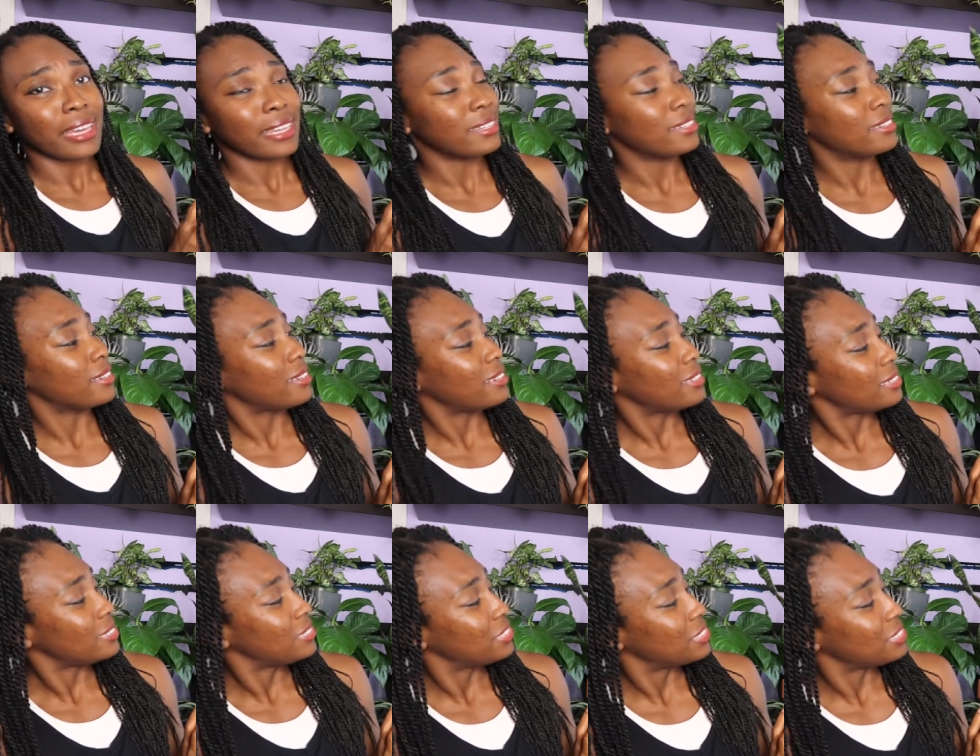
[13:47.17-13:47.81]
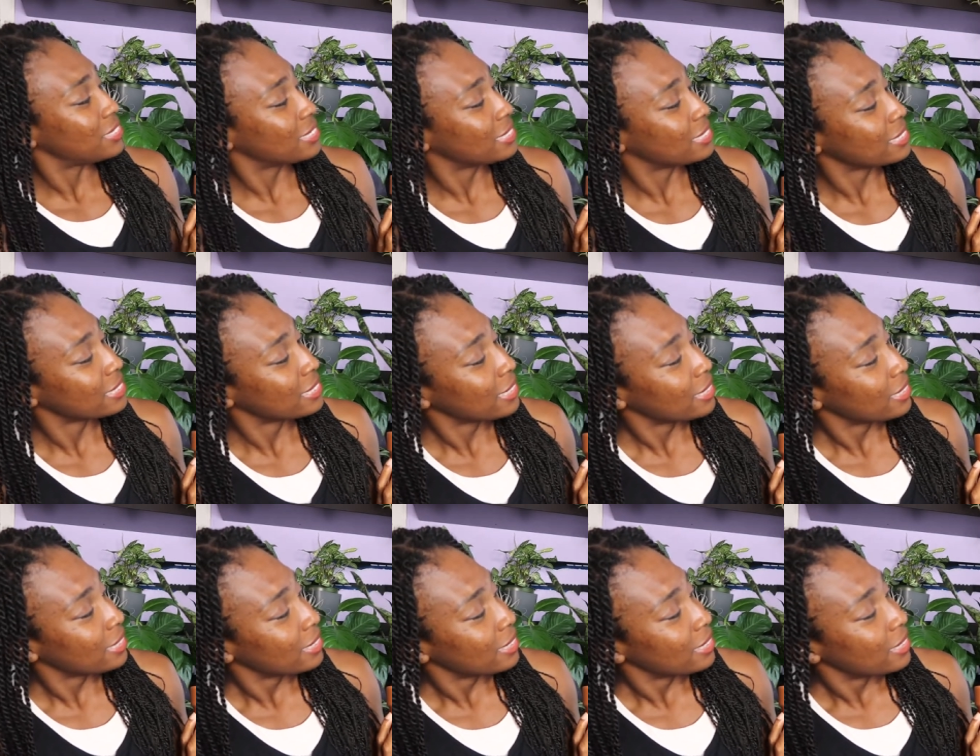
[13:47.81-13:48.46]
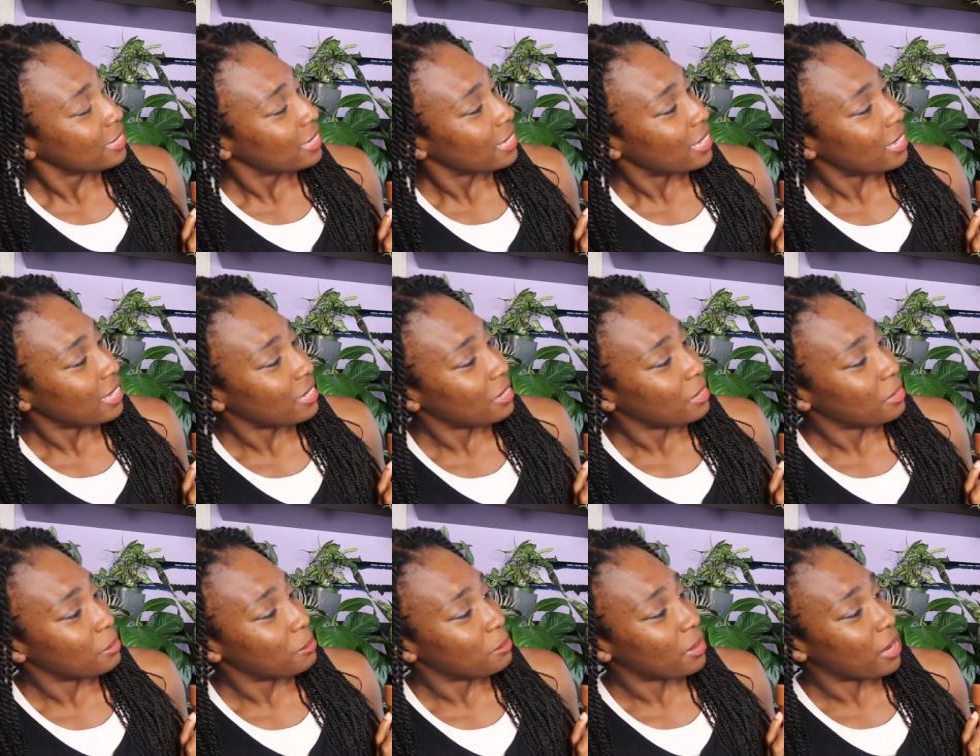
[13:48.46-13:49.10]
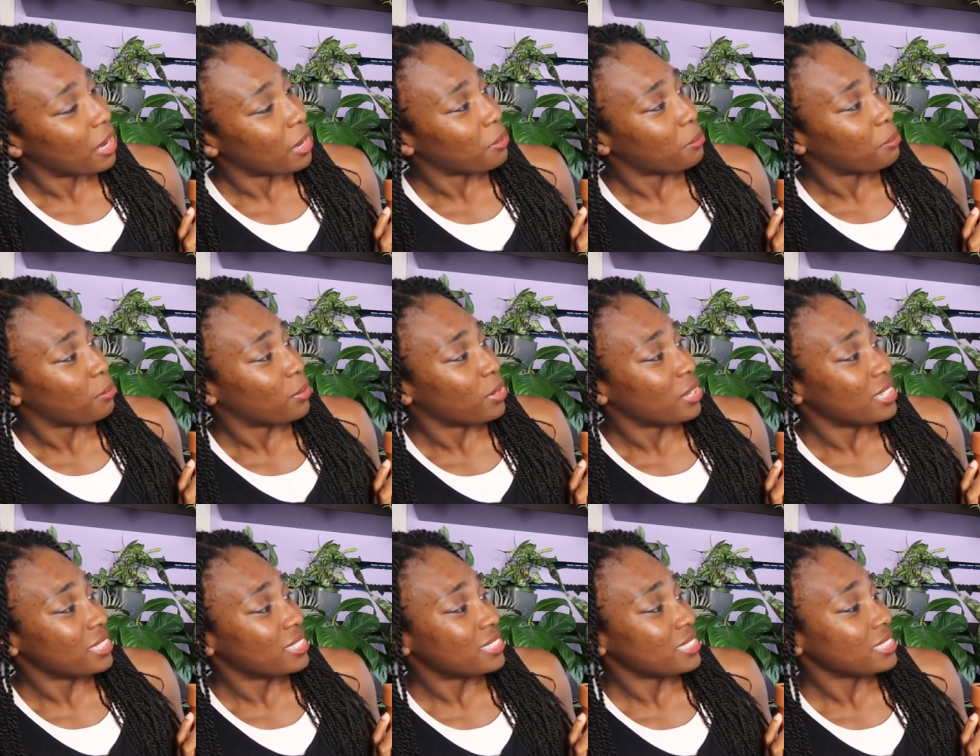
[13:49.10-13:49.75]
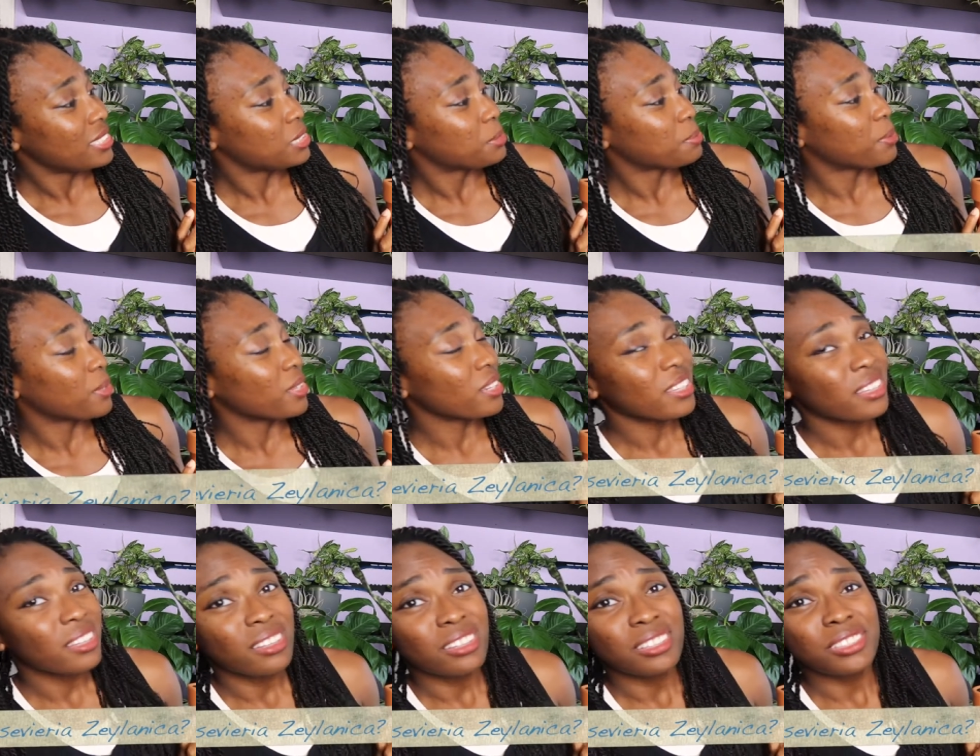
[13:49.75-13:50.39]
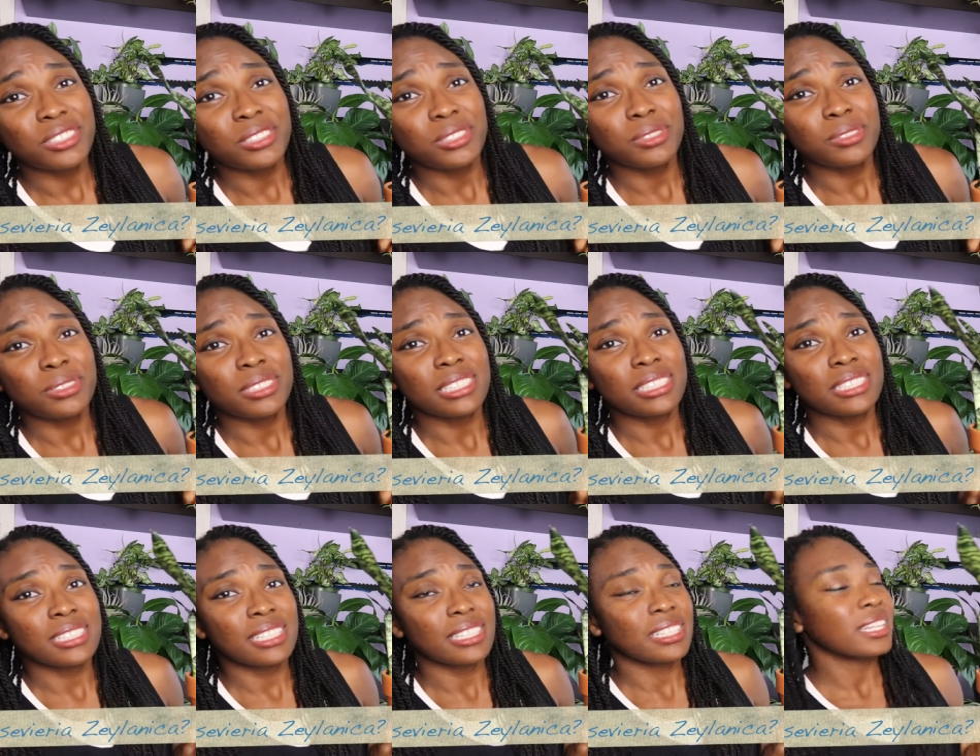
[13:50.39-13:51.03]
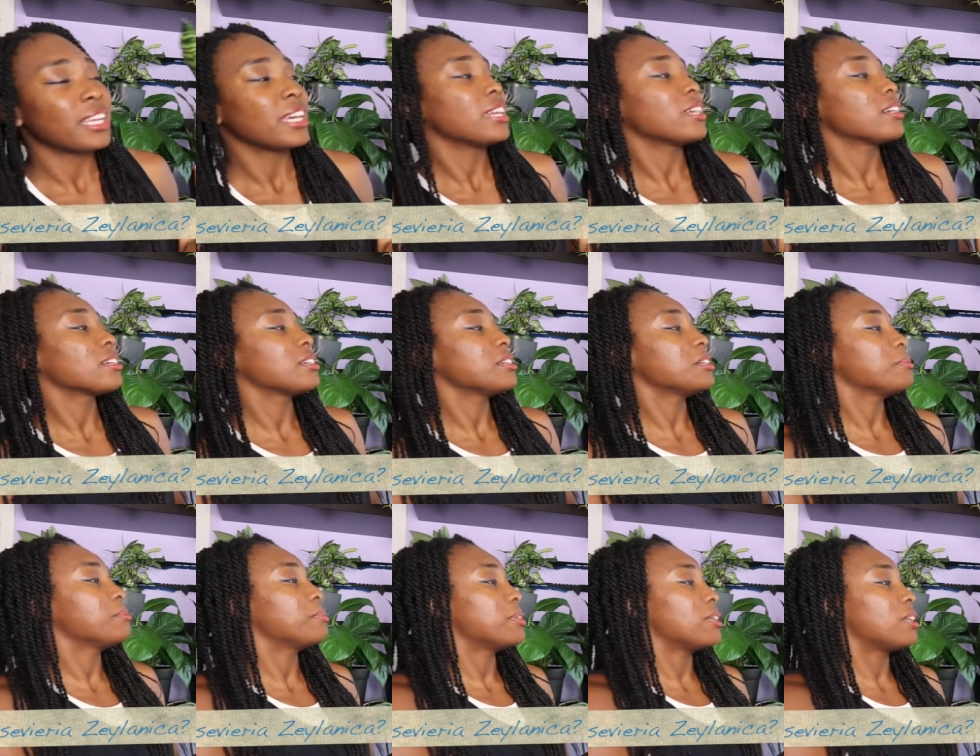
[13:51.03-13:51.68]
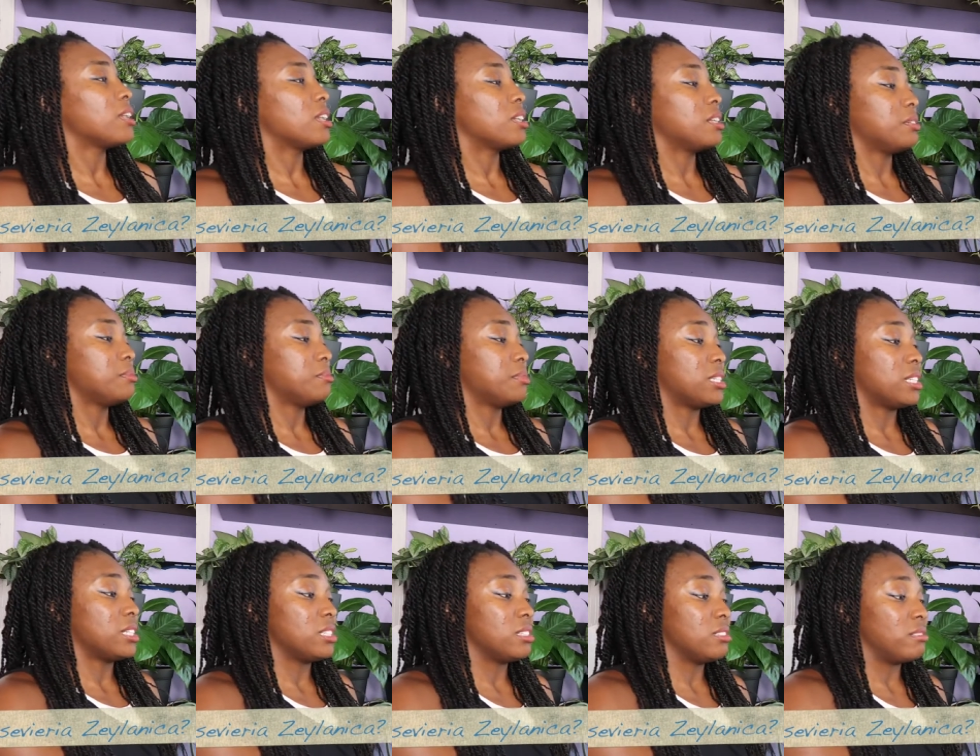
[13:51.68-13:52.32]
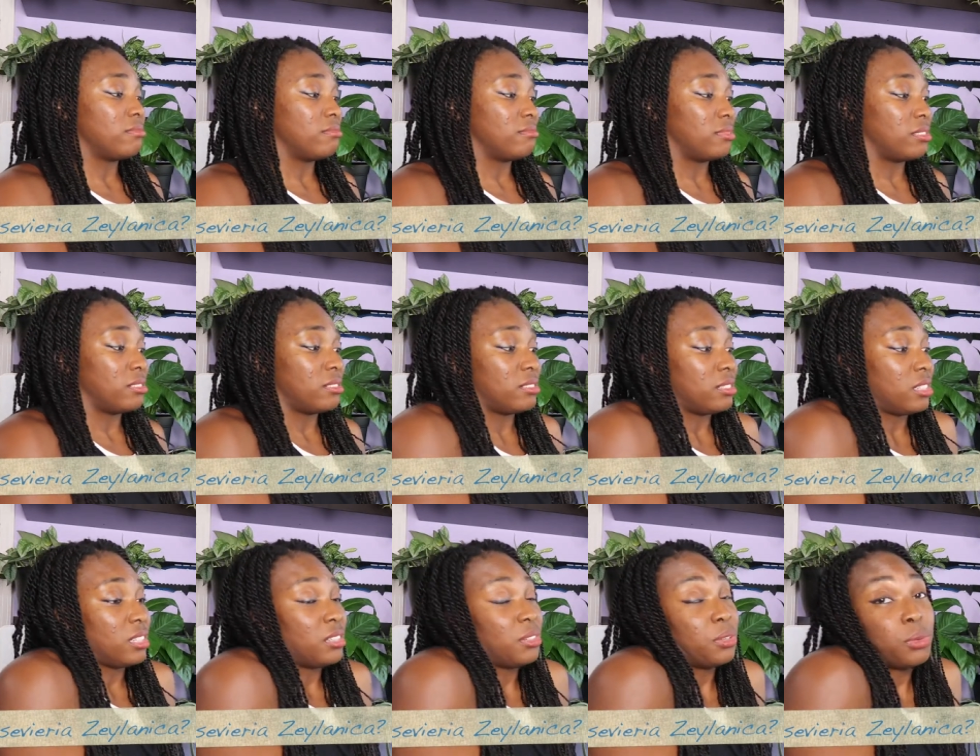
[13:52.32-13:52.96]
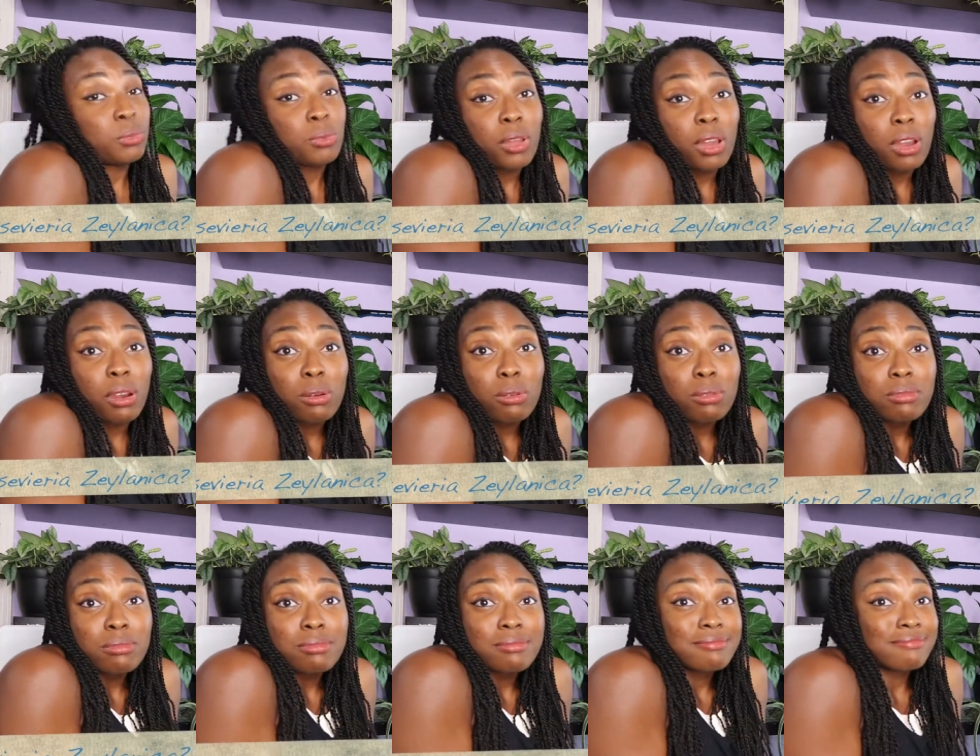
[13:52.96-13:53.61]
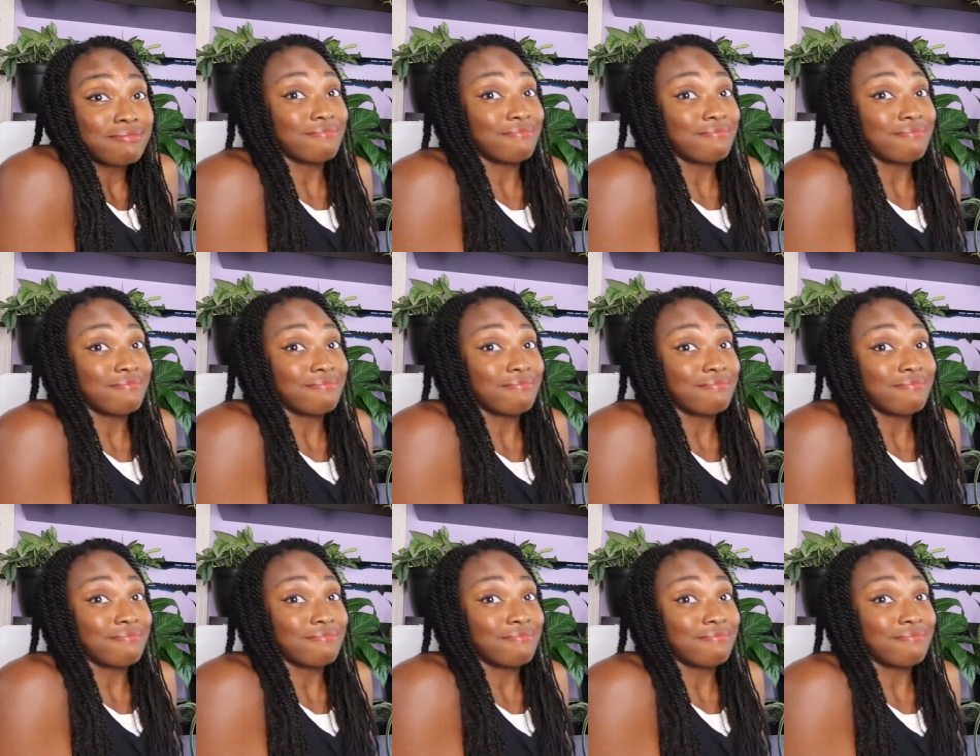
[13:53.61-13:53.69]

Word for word: I just, I want to say it's probably also a zeylanica, but I am not, I don't know.